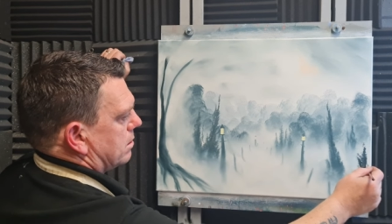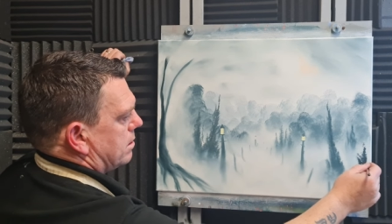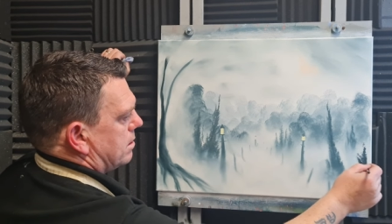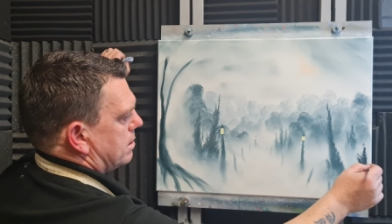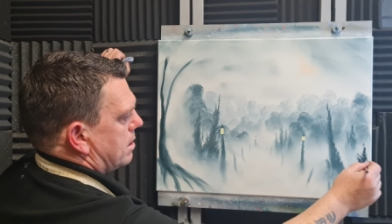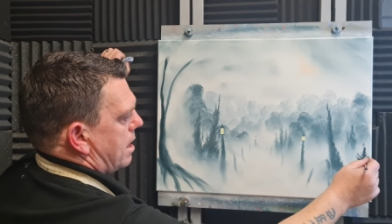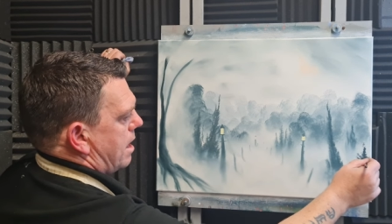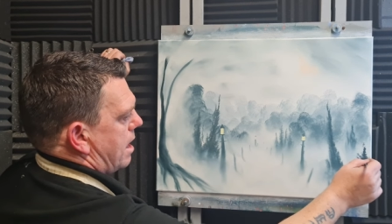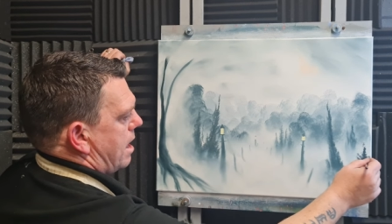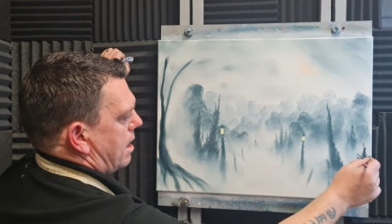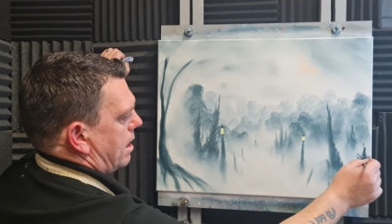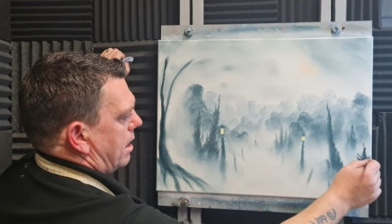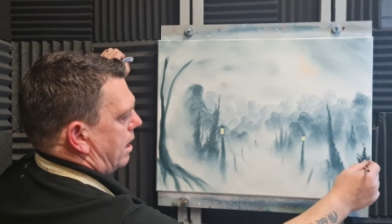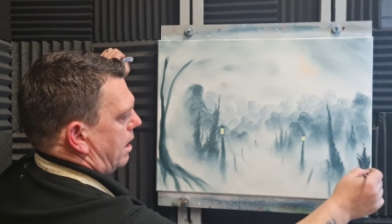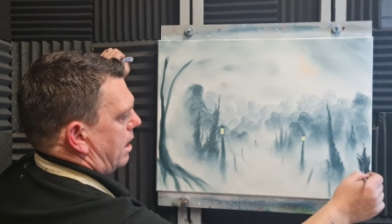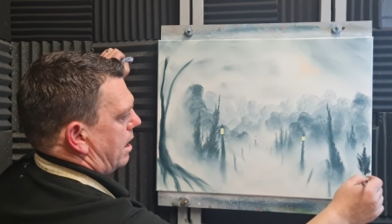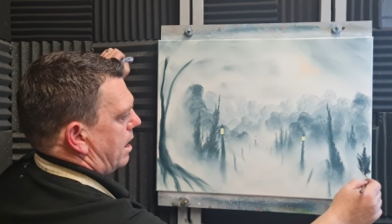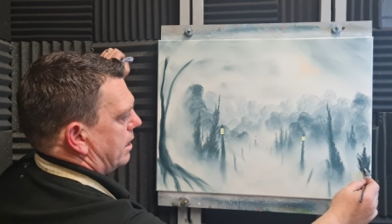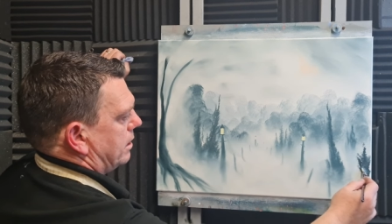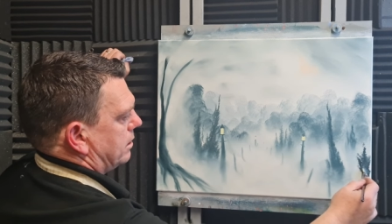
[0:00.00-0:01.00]
There,
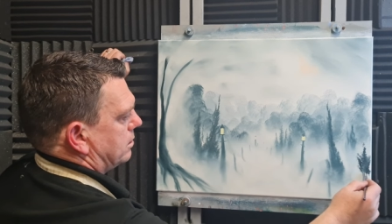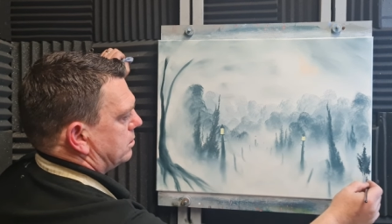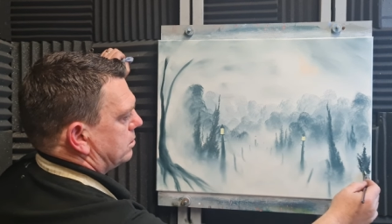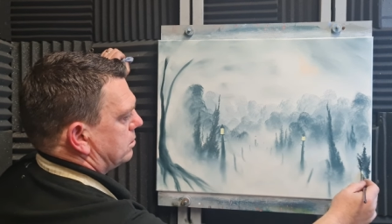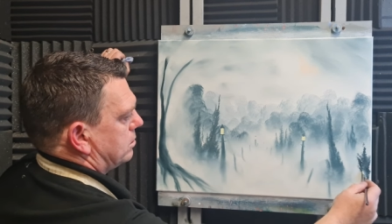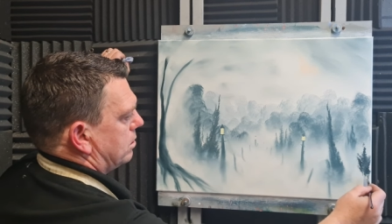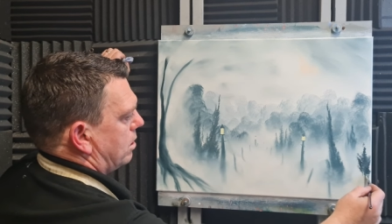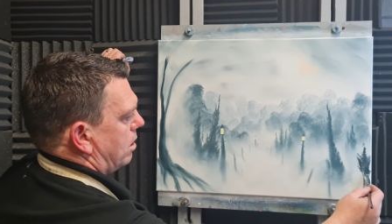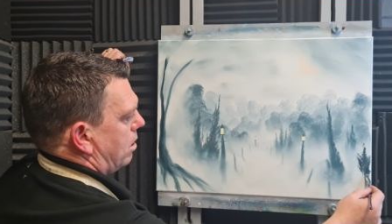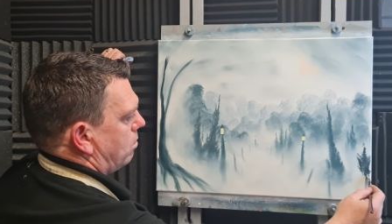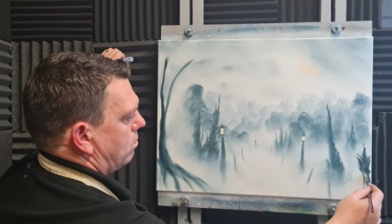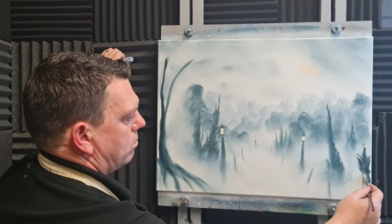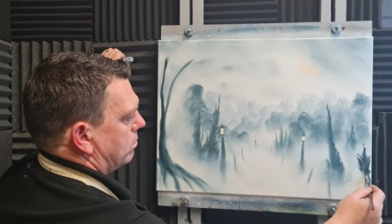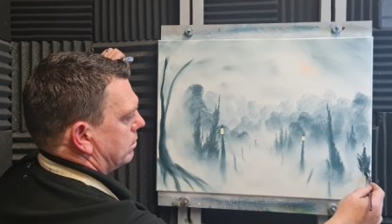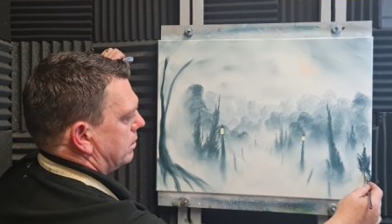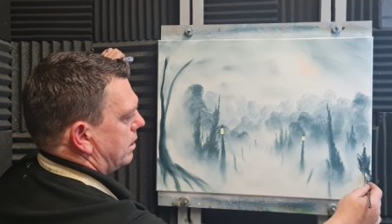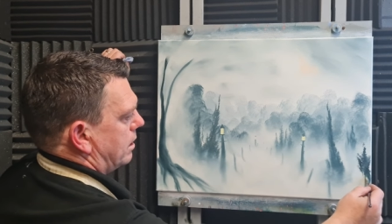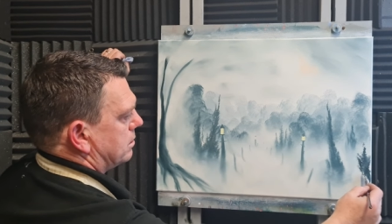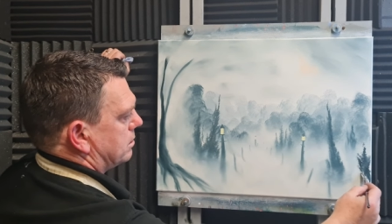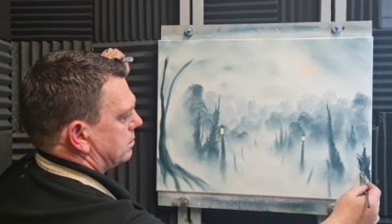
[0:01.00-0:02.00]
like so.
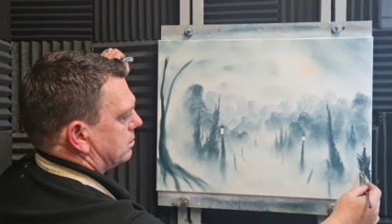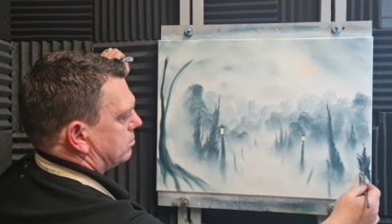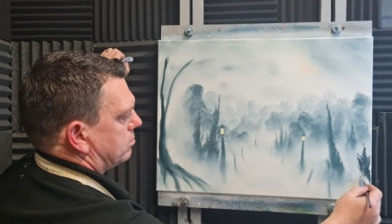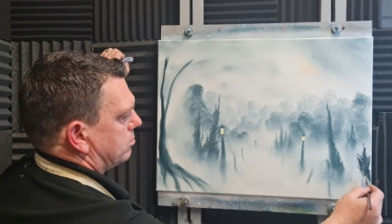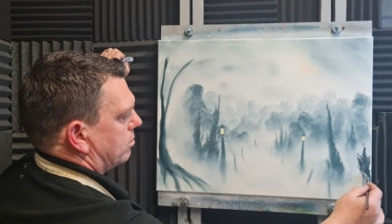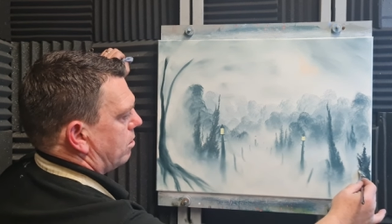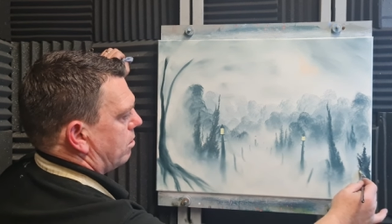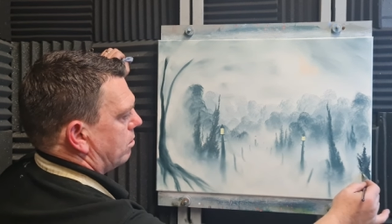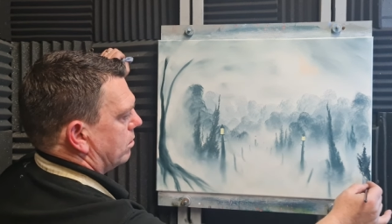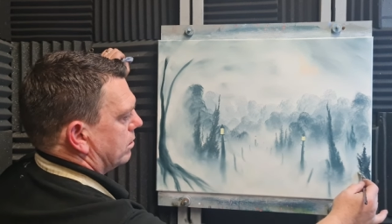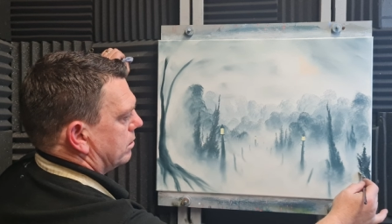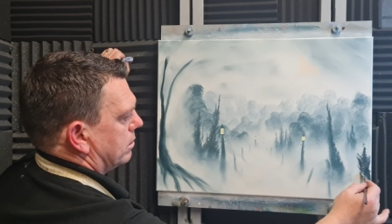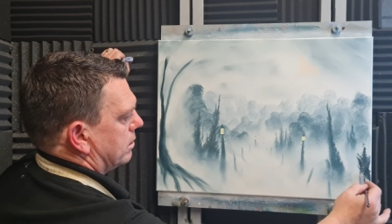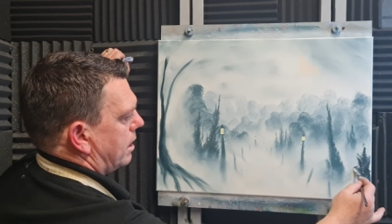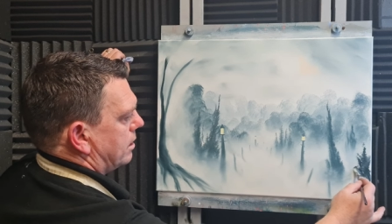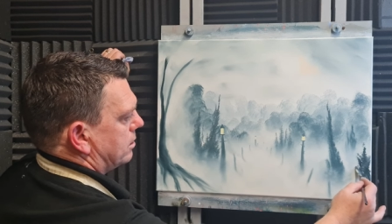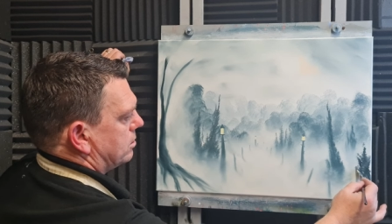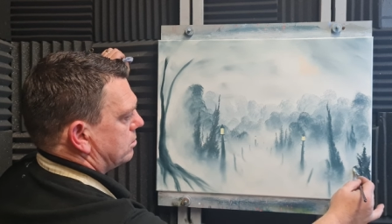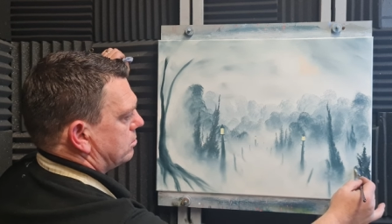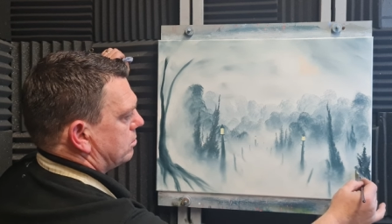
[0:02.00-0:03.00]
That's strong.
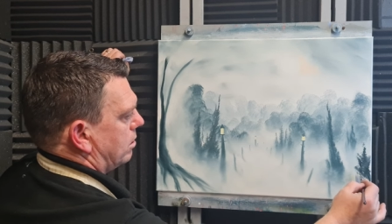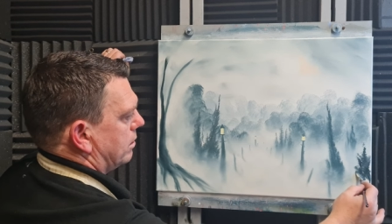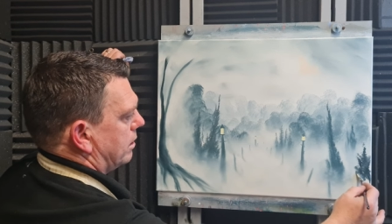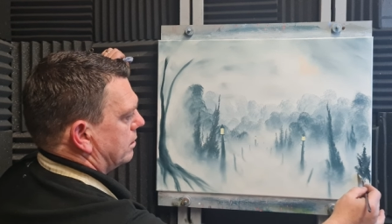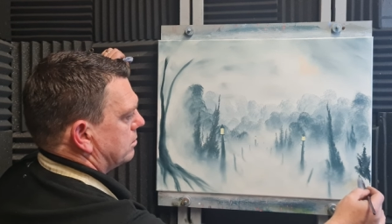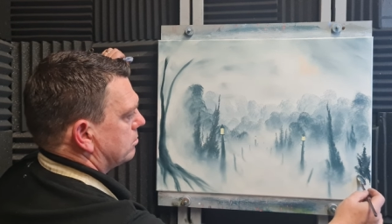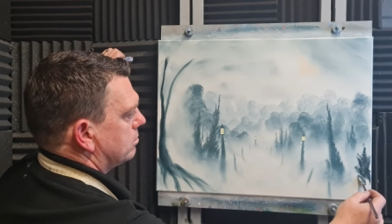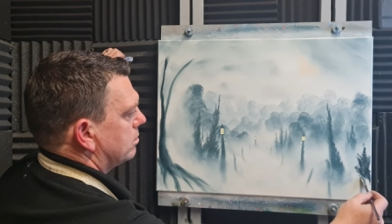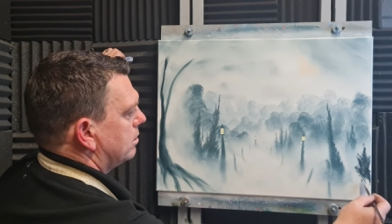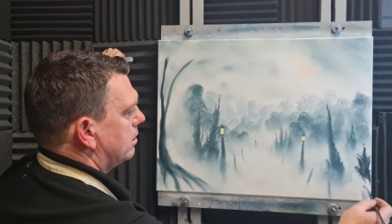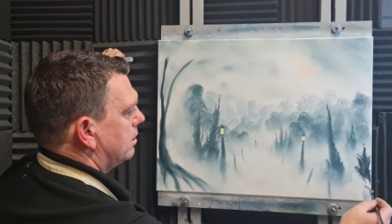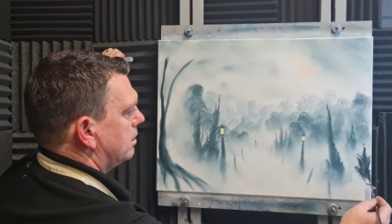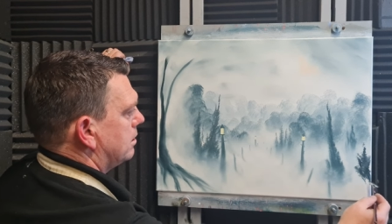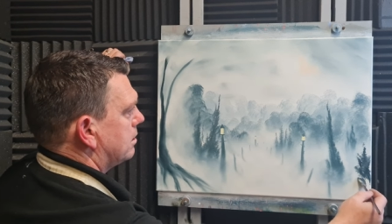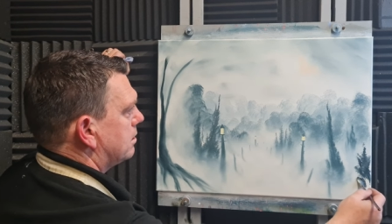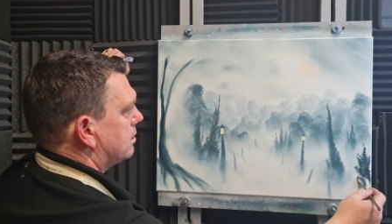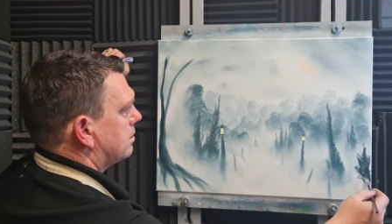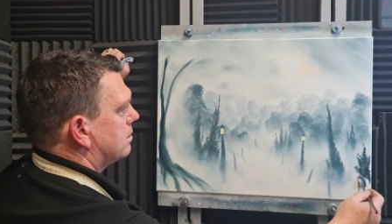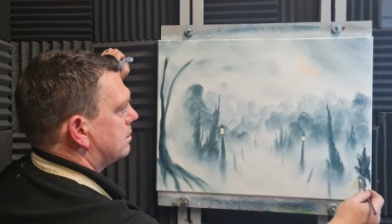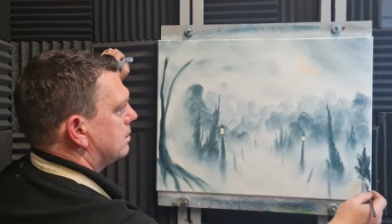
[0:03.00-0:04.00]
That's really
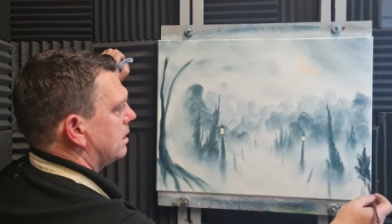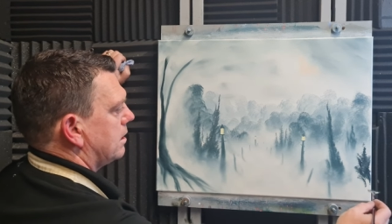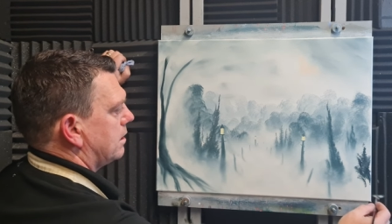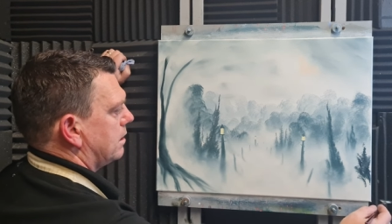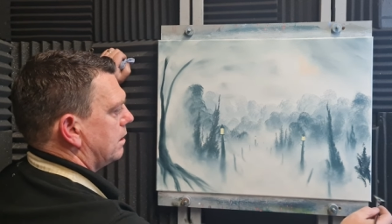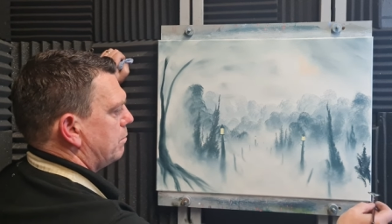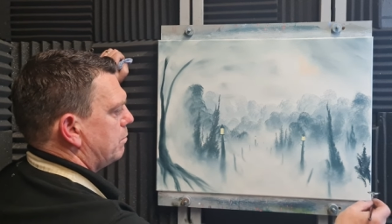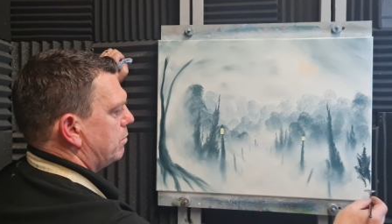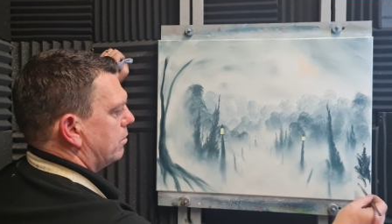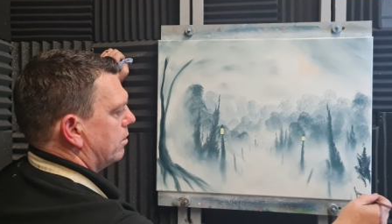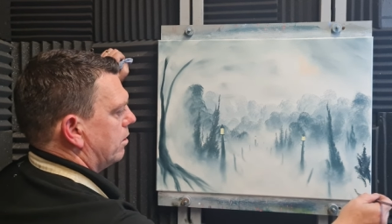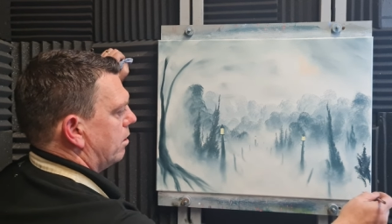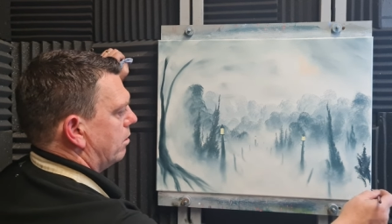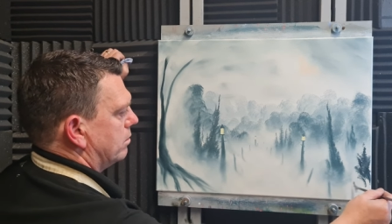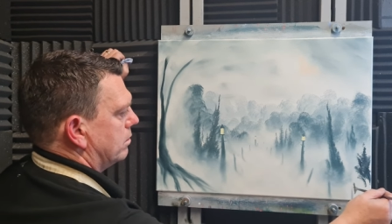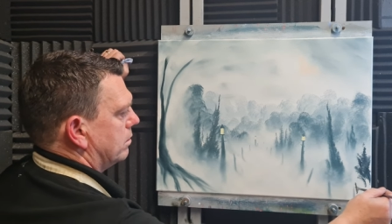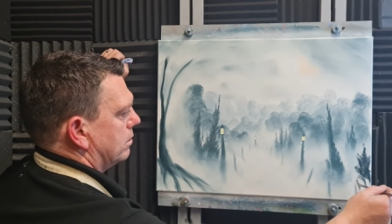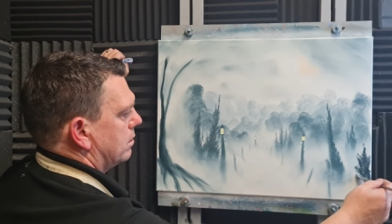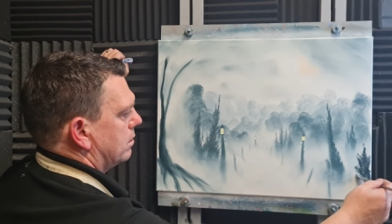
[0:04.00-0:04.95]
thickly put on.